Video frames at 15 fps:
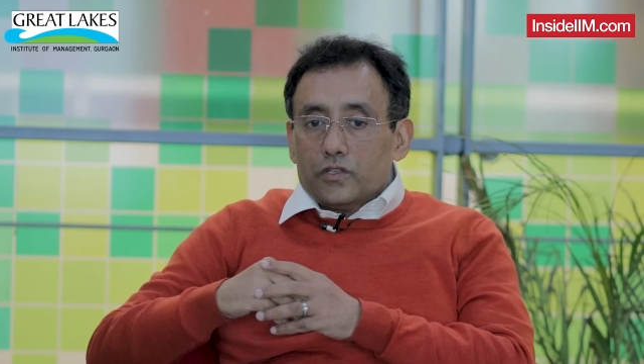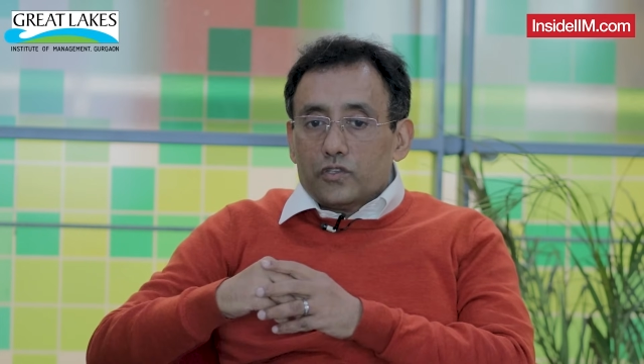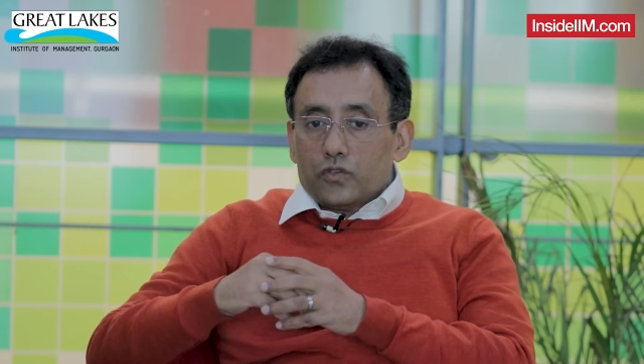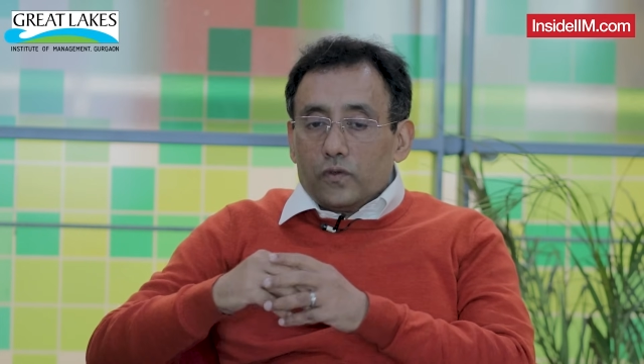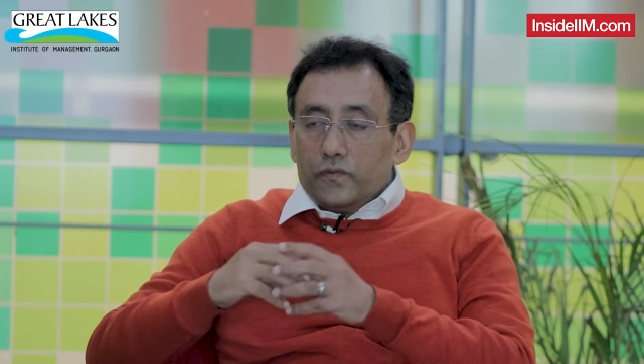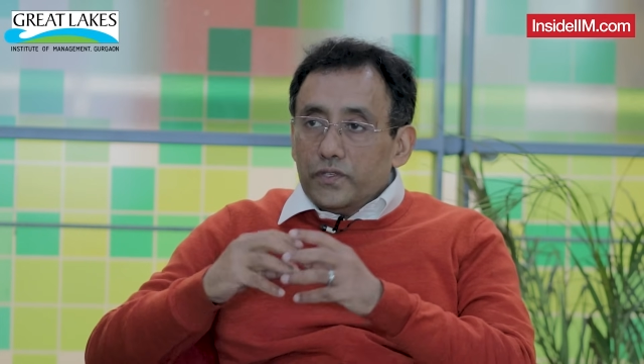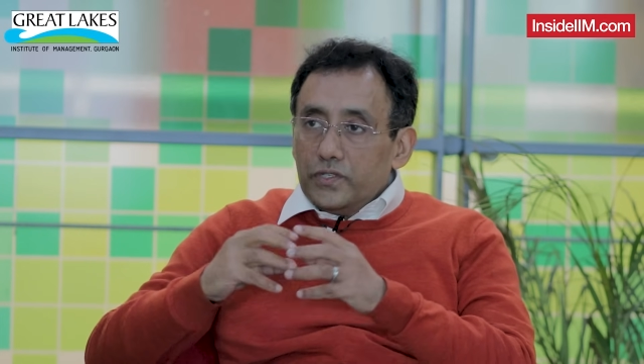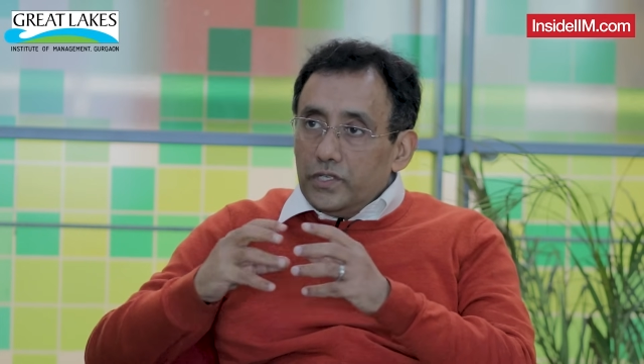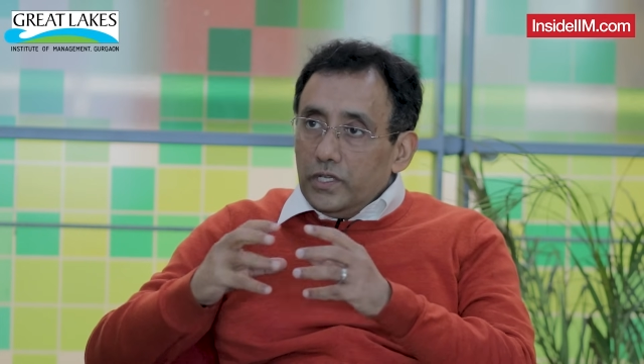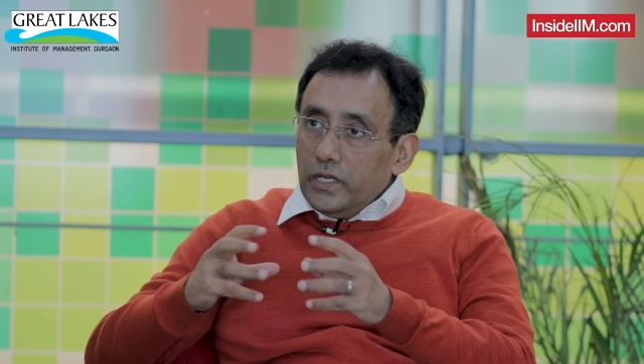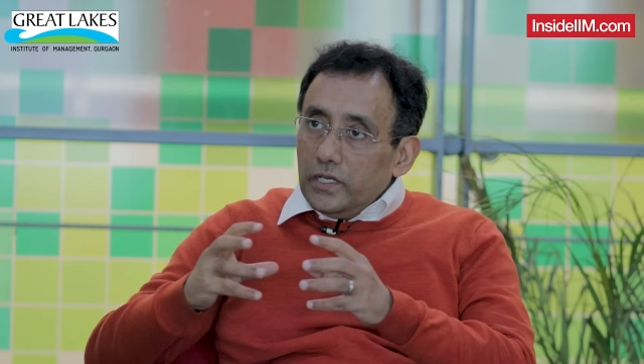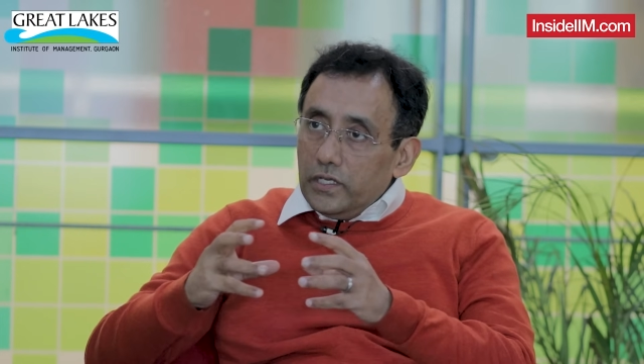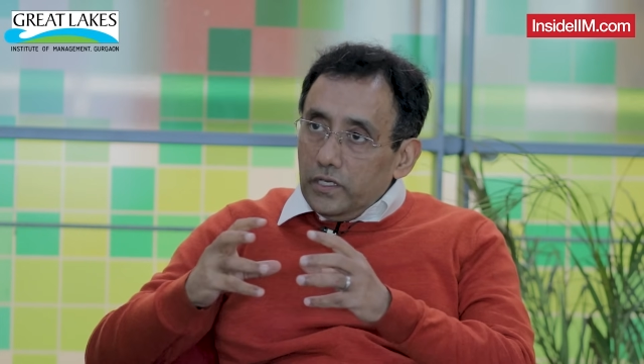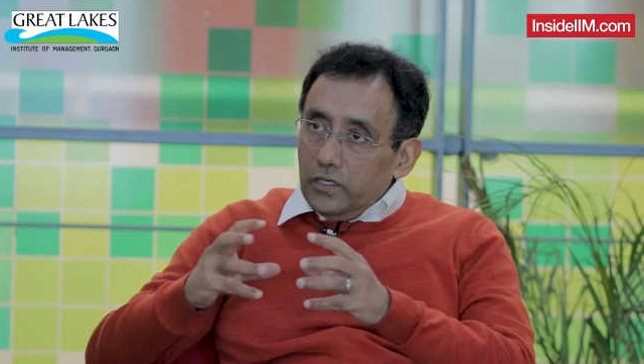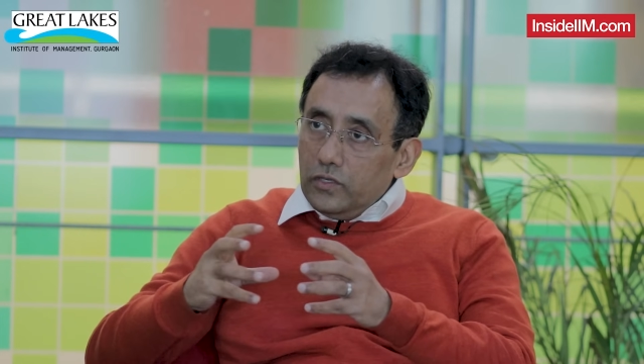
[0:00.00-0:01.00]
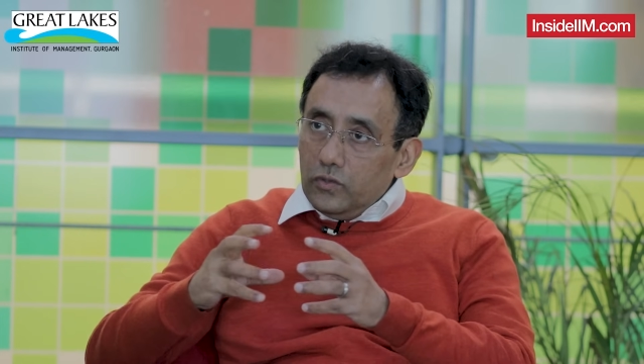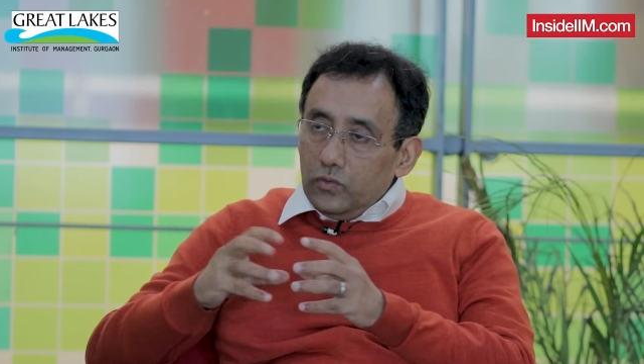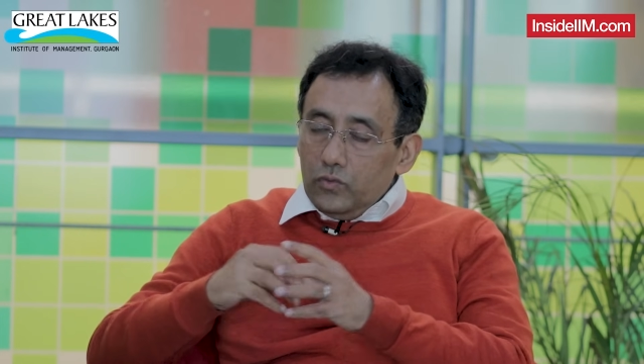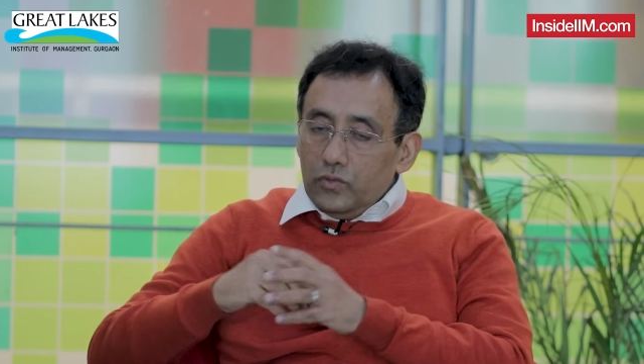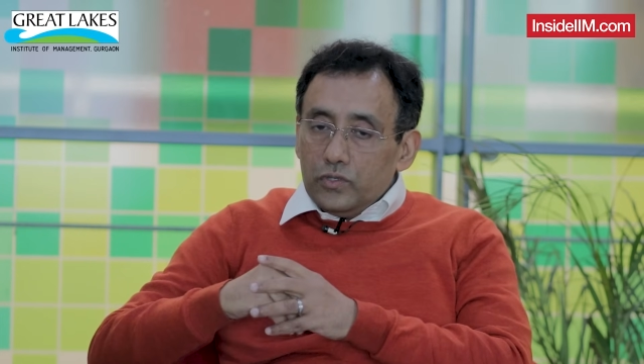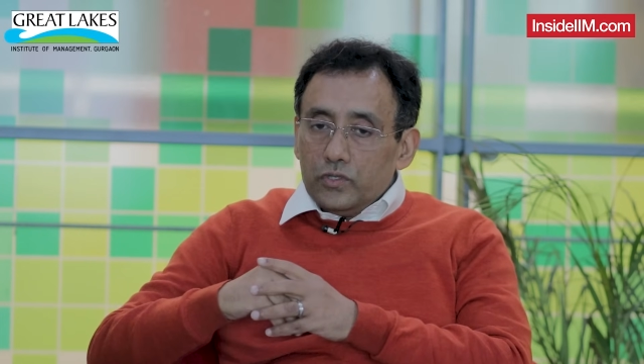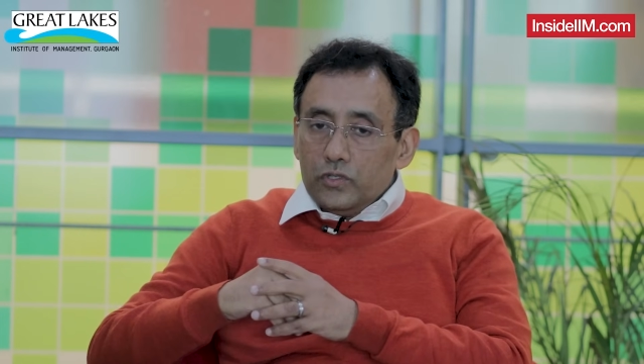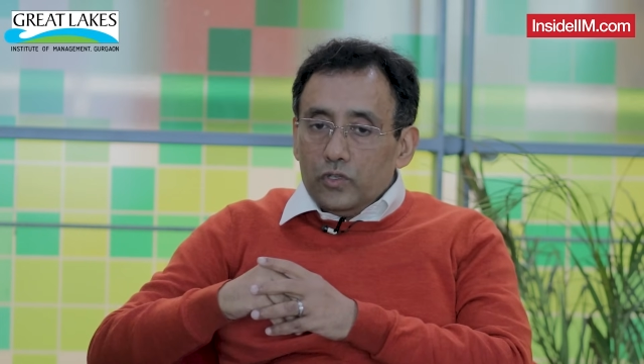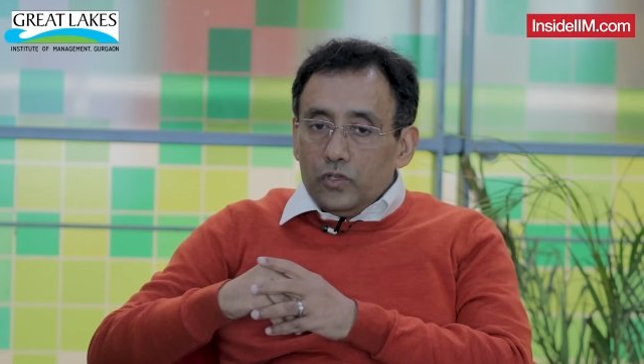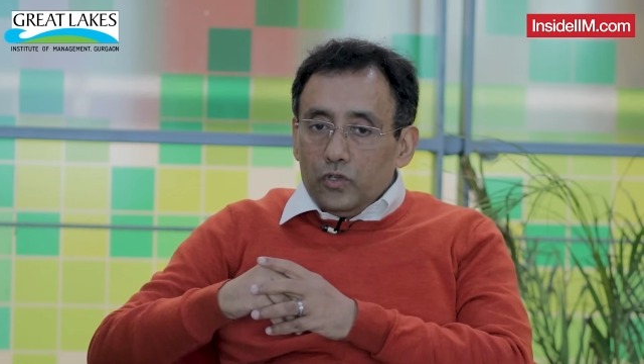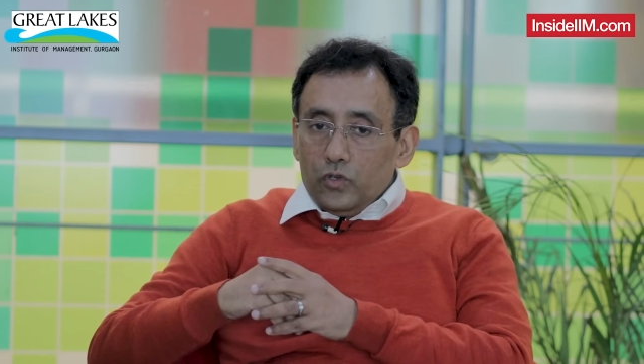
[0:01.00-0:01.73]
sophisticated tools